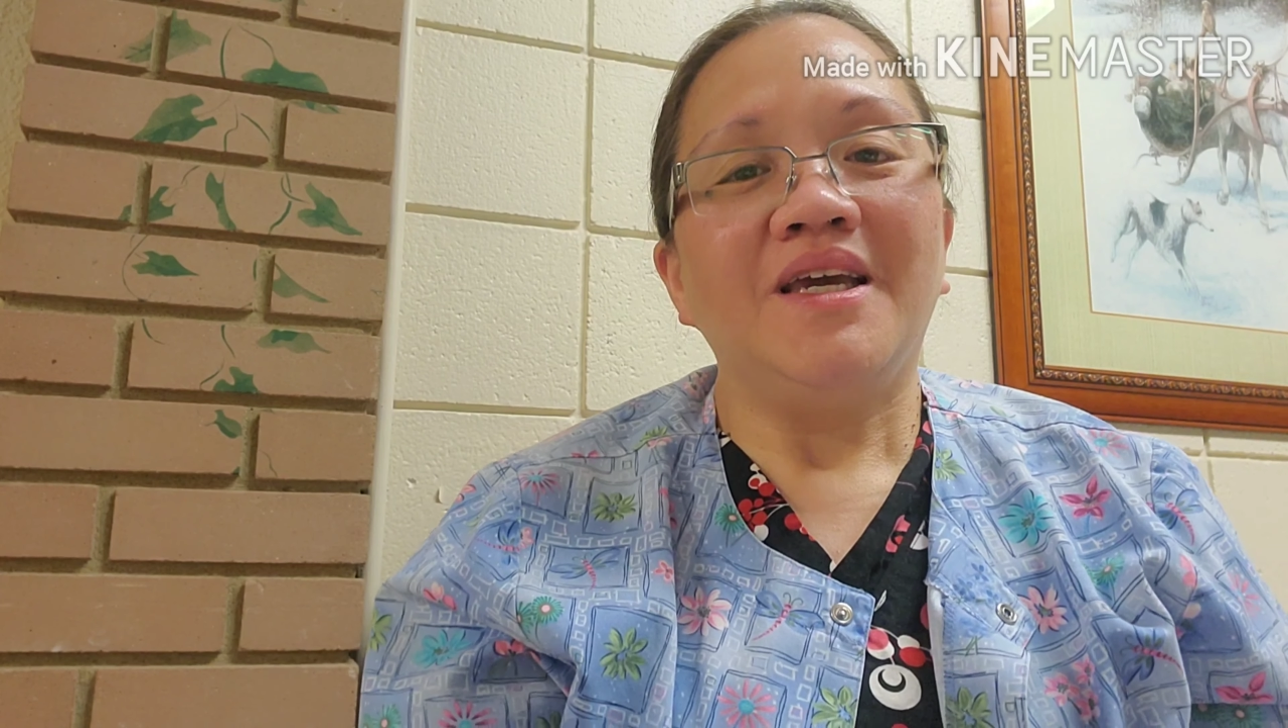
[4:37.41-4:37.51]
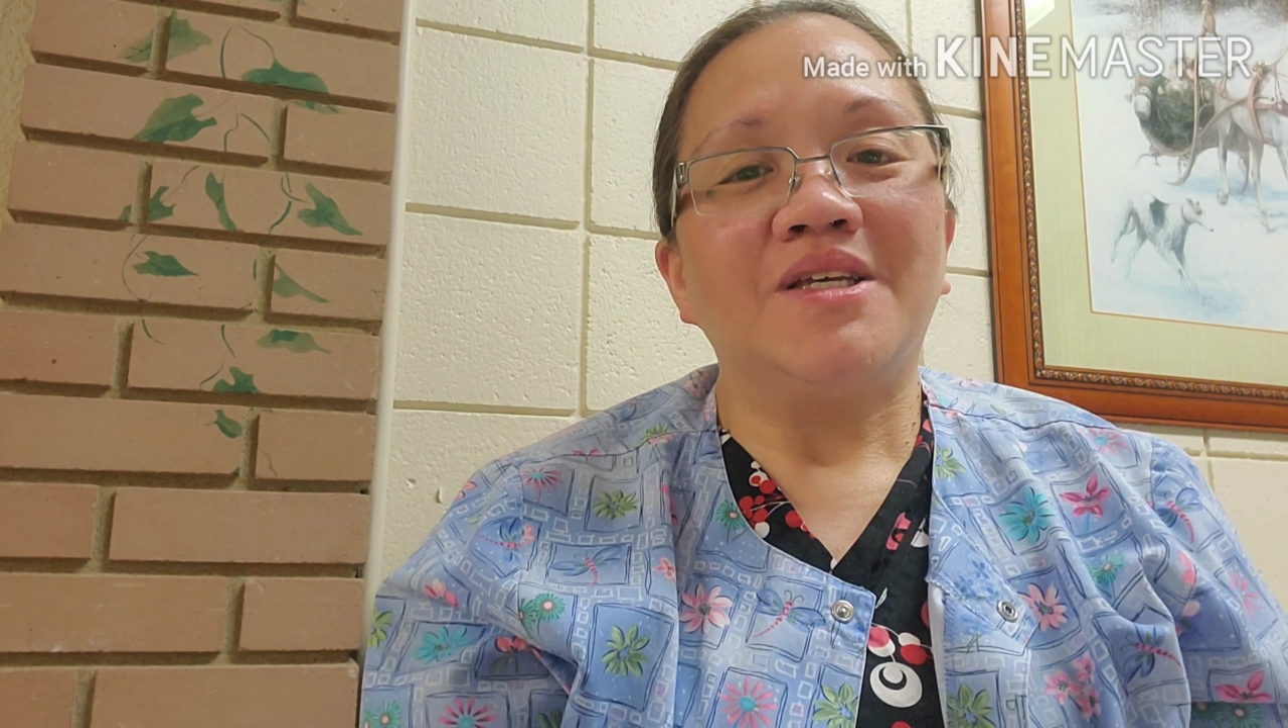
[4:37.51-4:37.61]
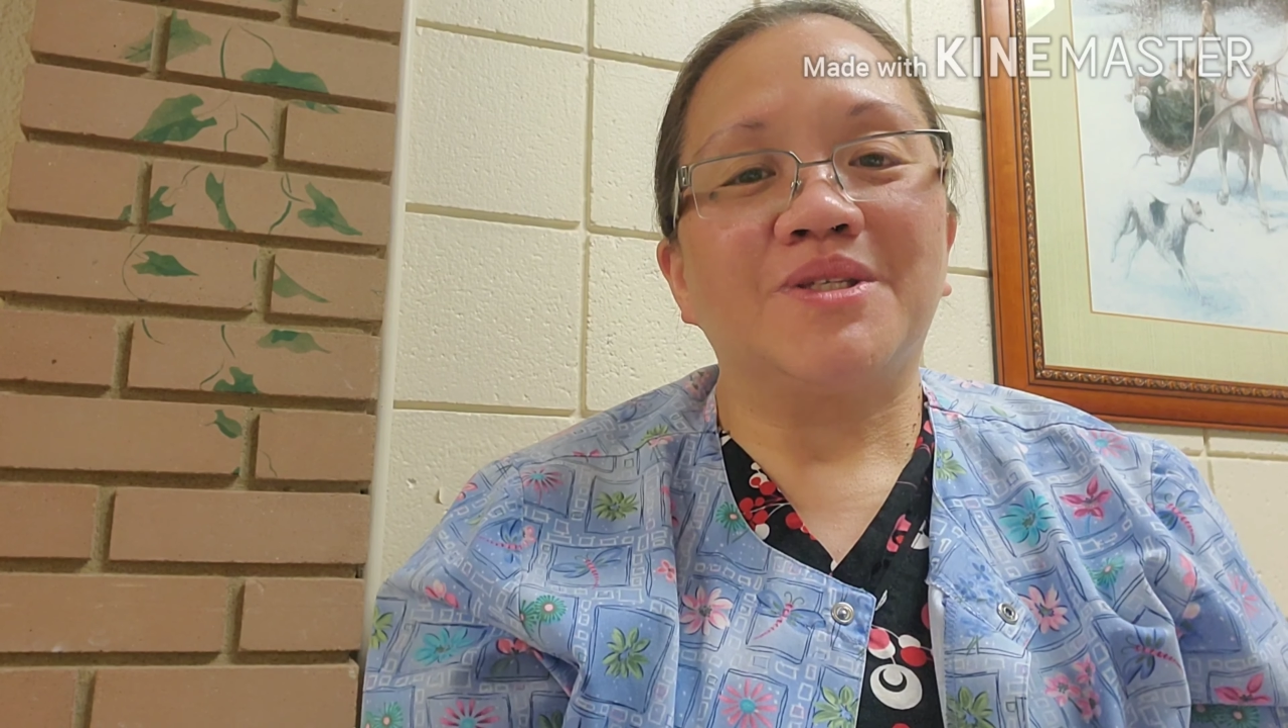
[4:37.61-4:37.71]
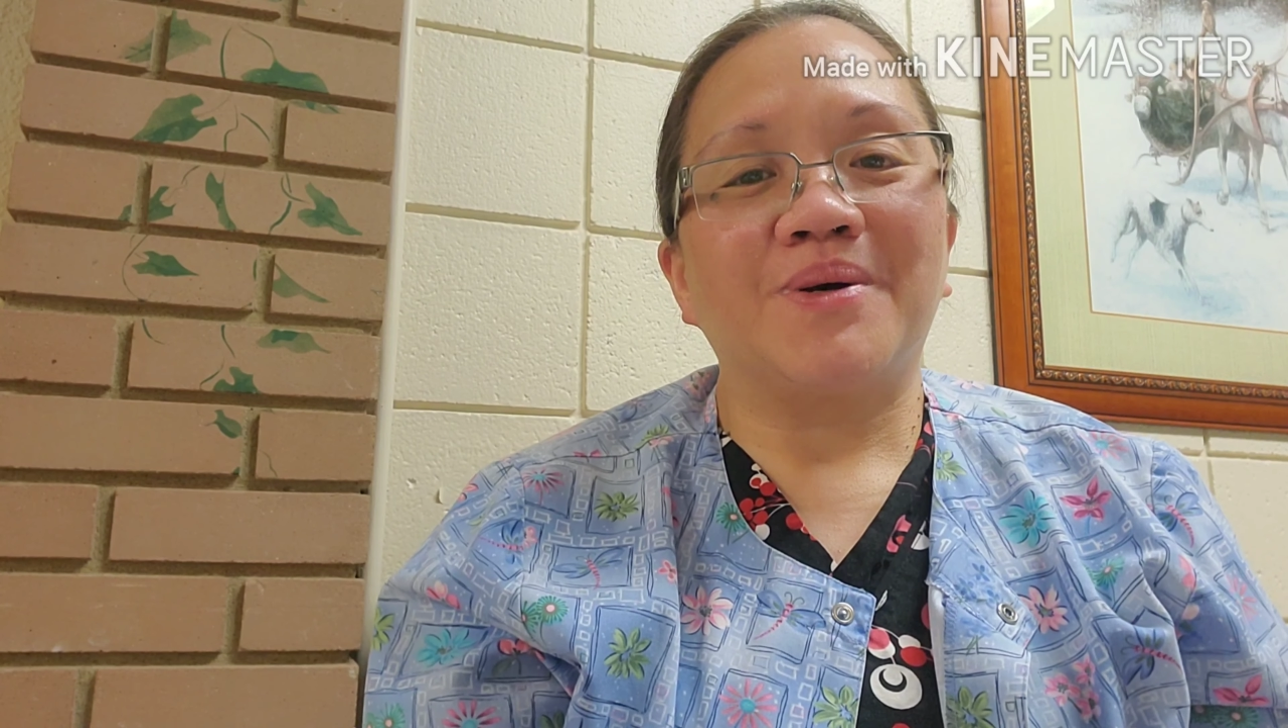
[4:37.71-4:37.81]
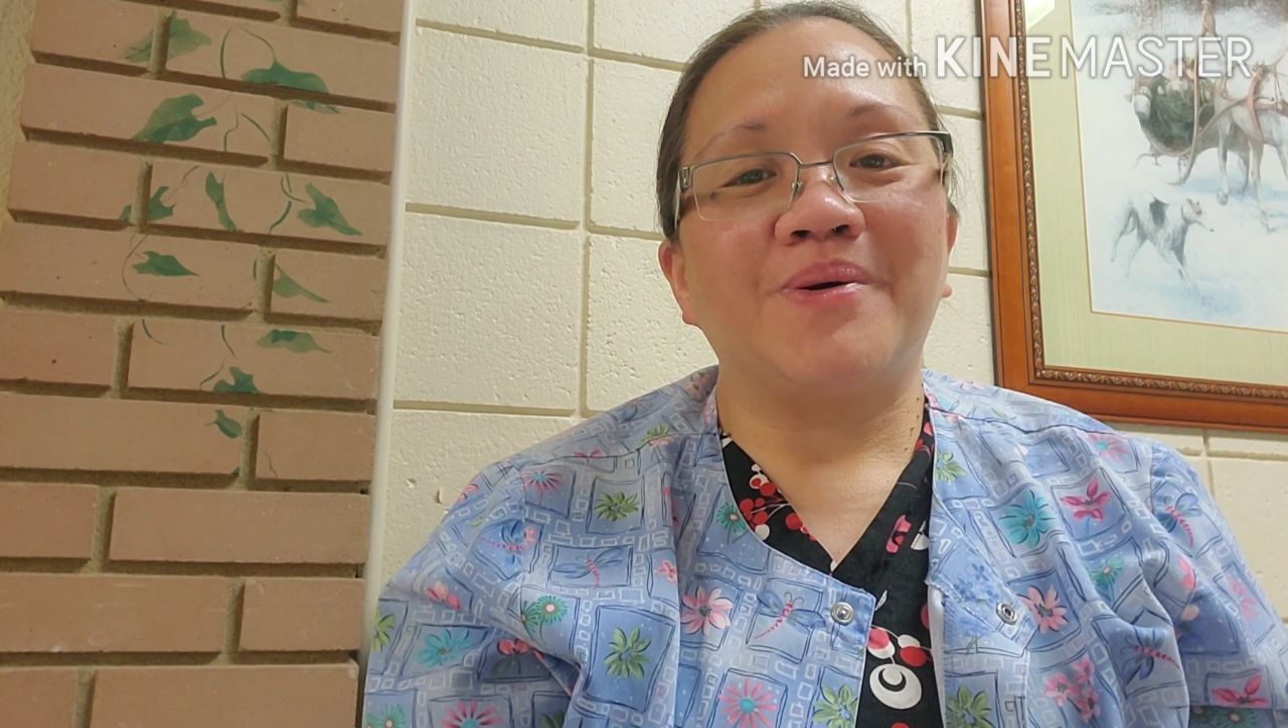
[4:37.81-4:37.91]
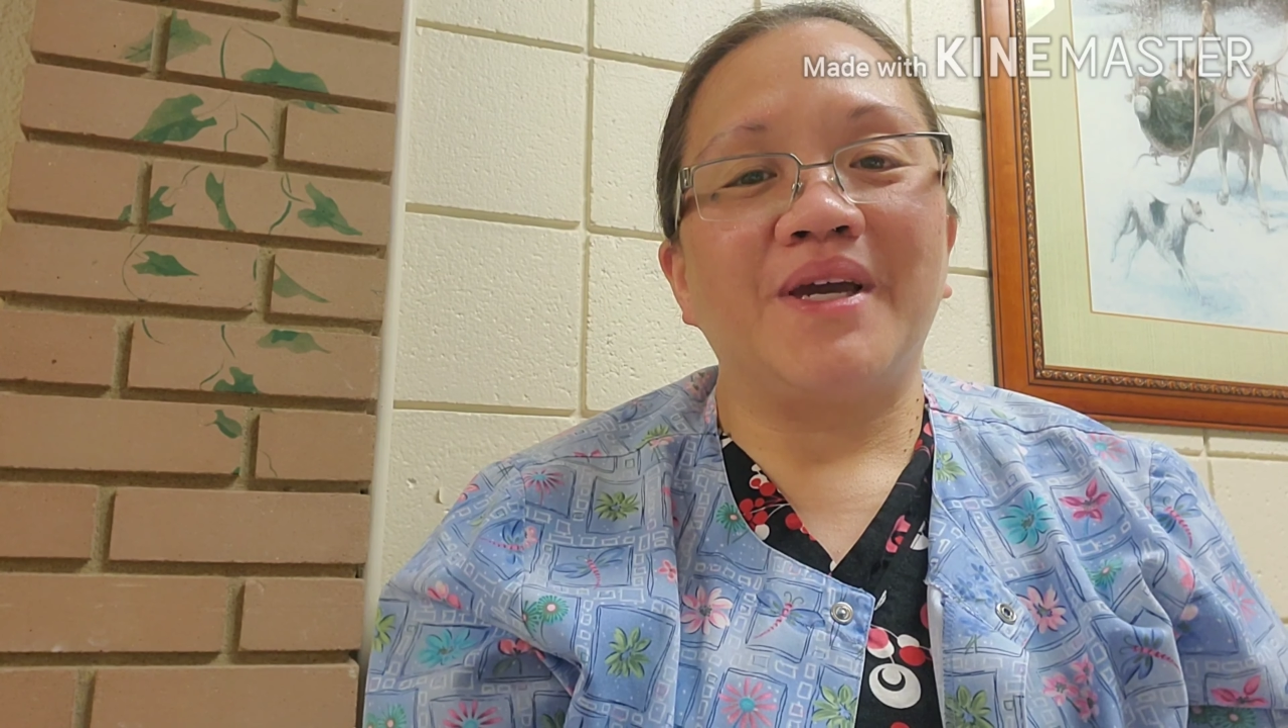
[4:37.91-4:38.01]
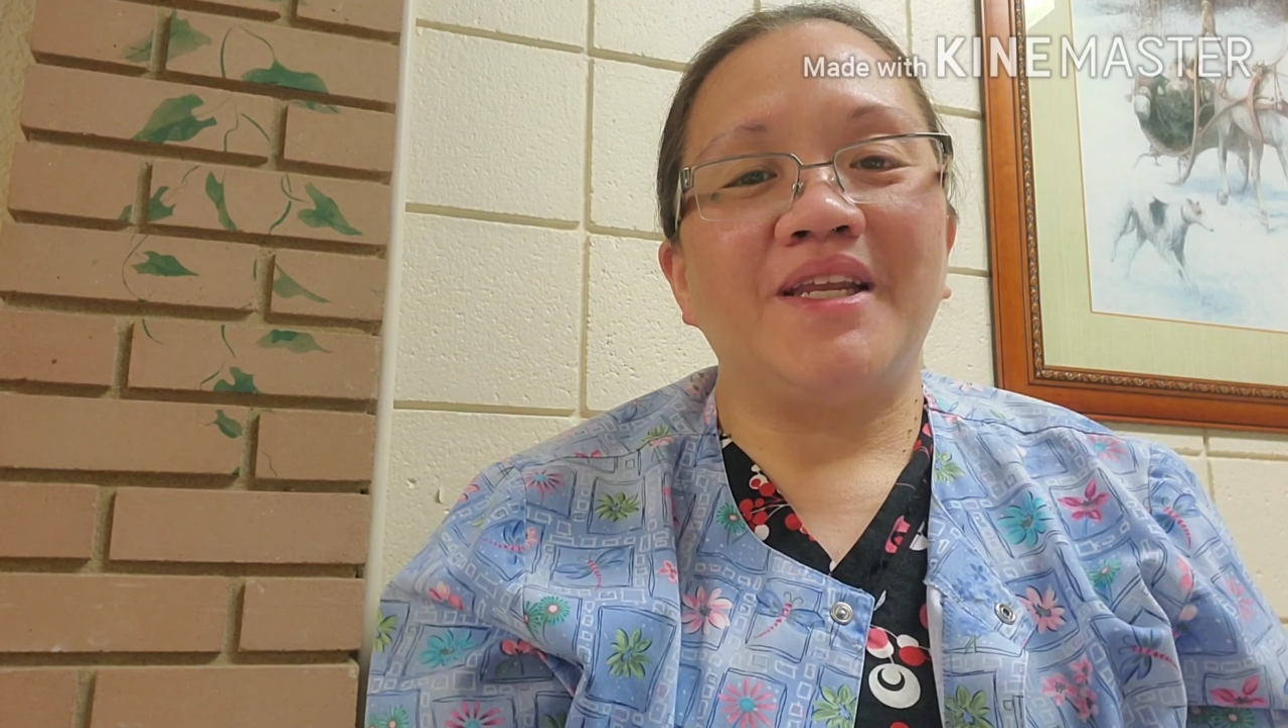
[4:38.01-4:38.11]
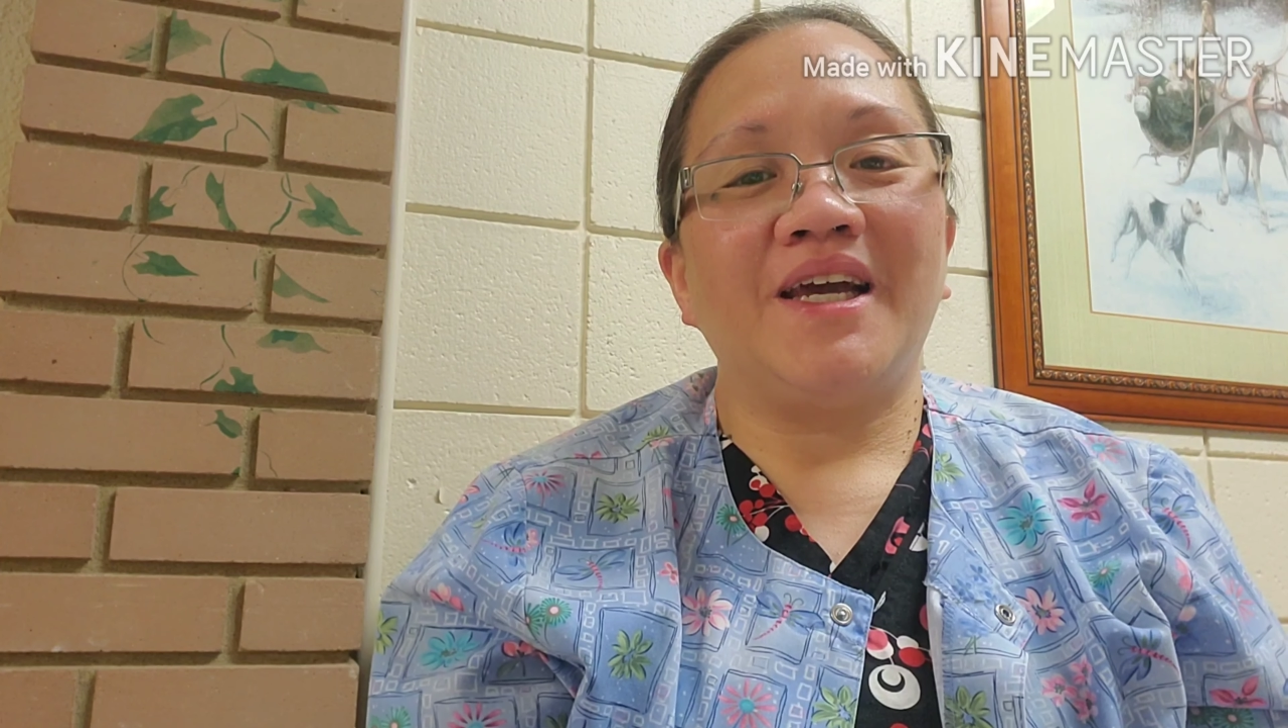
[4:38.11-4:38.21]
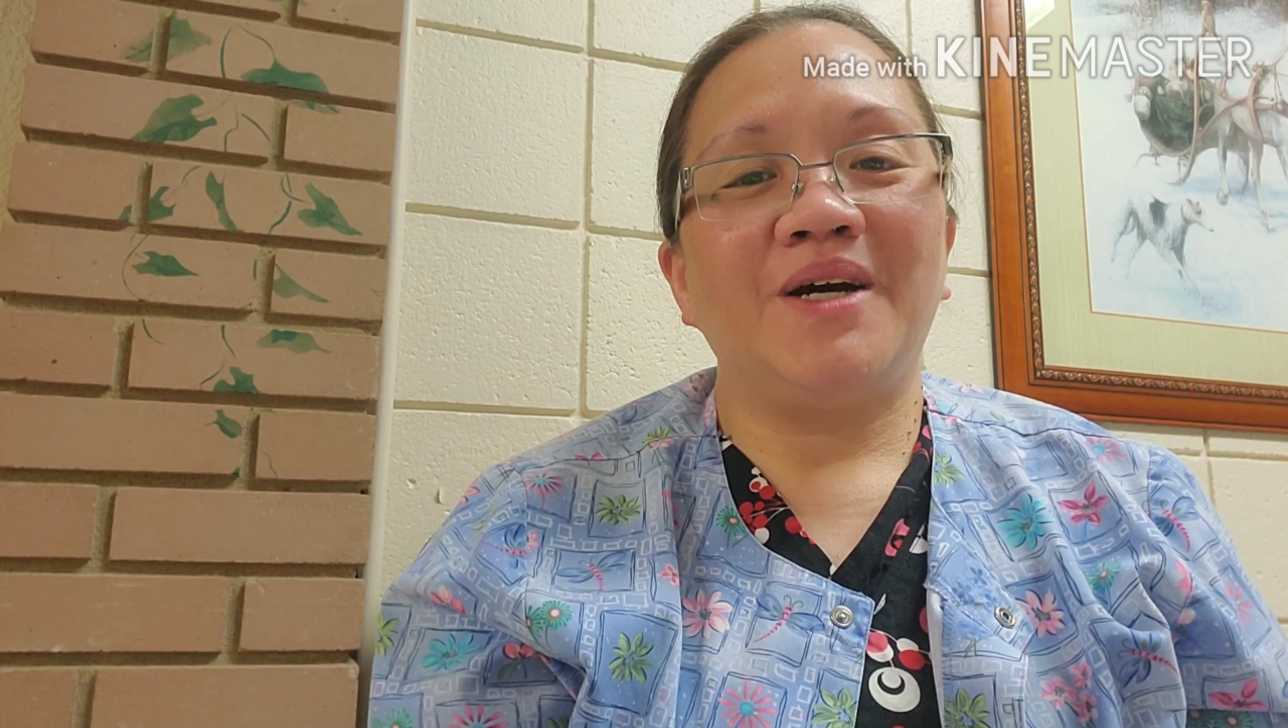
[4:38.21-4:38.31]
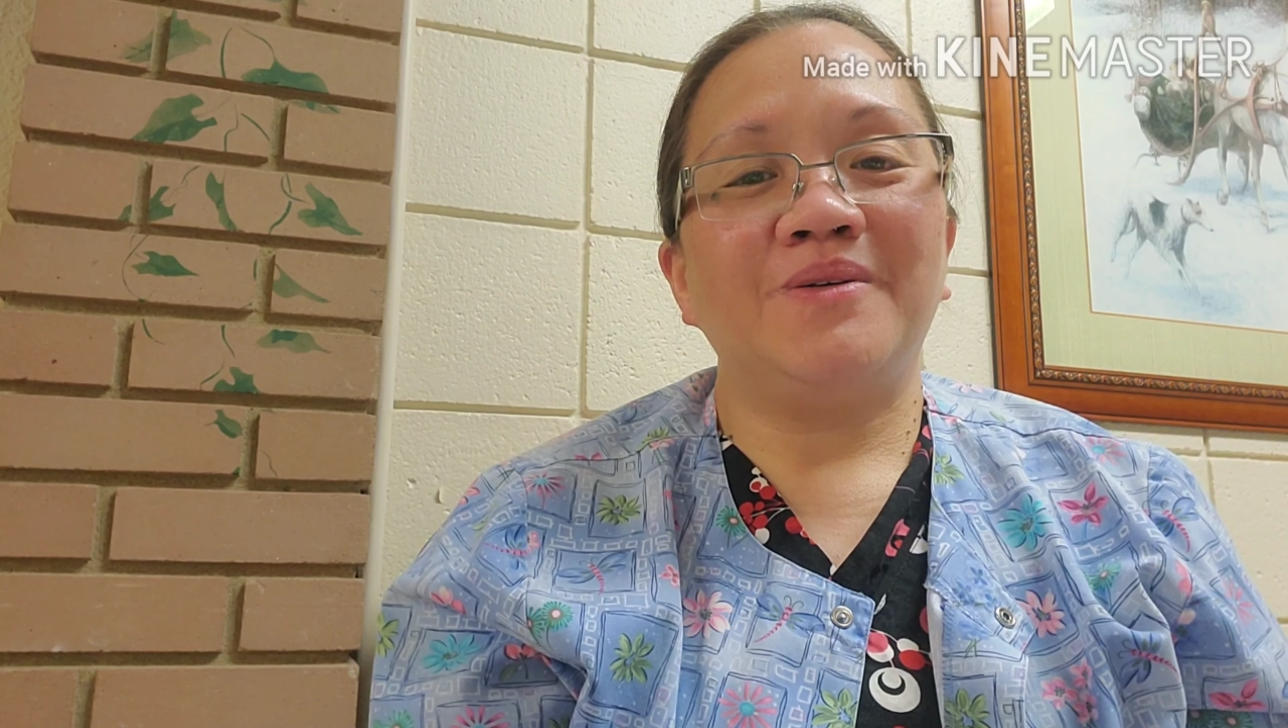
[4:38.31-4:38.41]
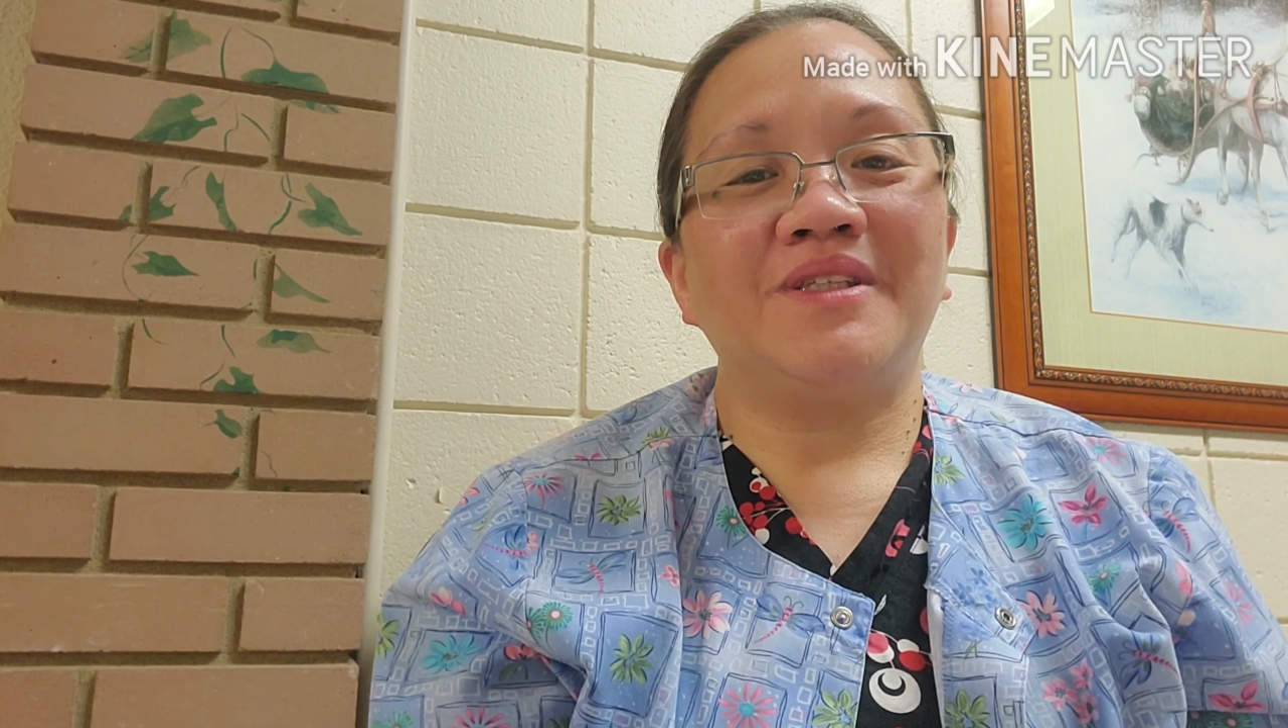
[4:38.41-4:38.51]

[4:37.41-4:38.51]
So anyhow,